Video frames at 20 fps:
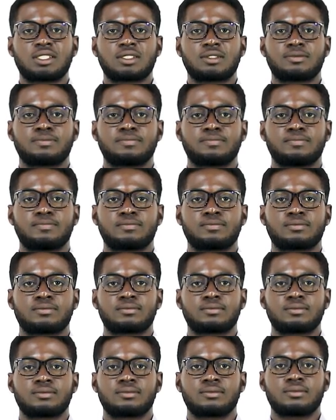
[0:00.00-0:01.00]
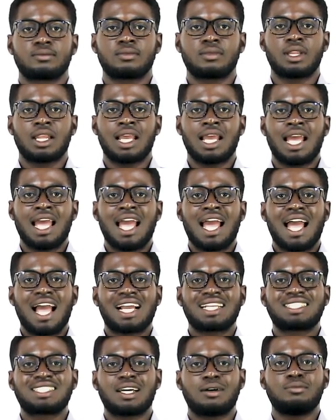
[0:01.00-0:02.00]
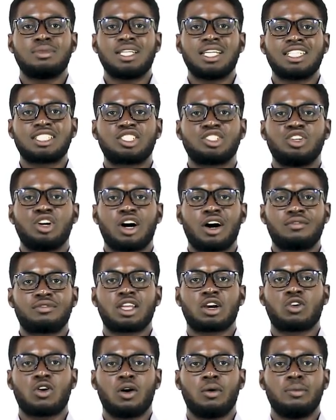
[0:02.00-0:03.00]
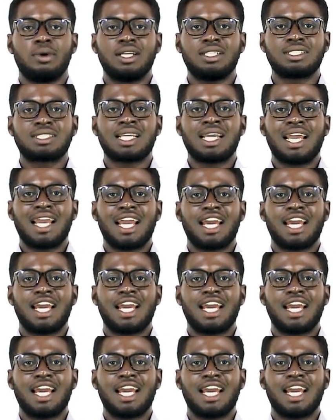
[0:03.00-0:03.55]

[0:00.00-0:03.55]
and incorporation of the accepted comments in the draft.